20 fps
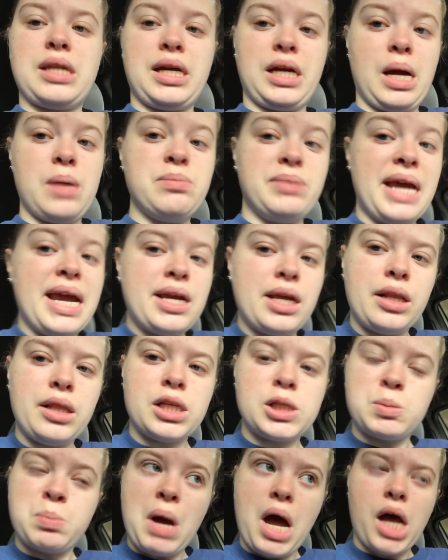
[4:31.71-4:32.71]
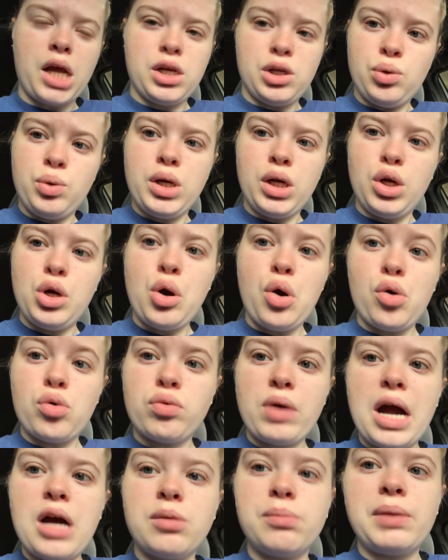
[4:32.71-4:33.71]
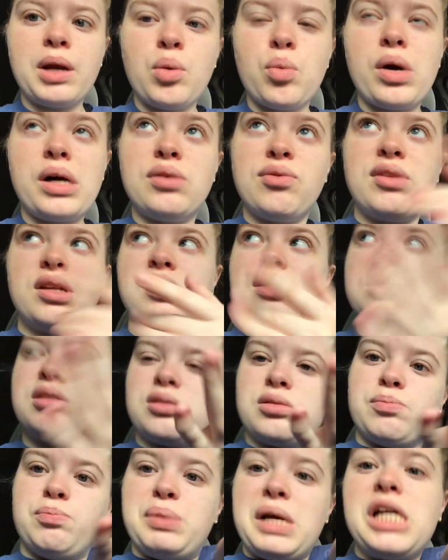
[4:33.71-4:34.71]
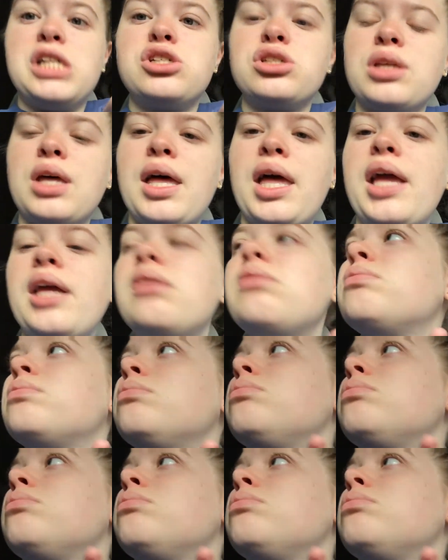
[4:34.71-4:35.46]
Like, I'm taking the spot. You can go around me while this bitch, like,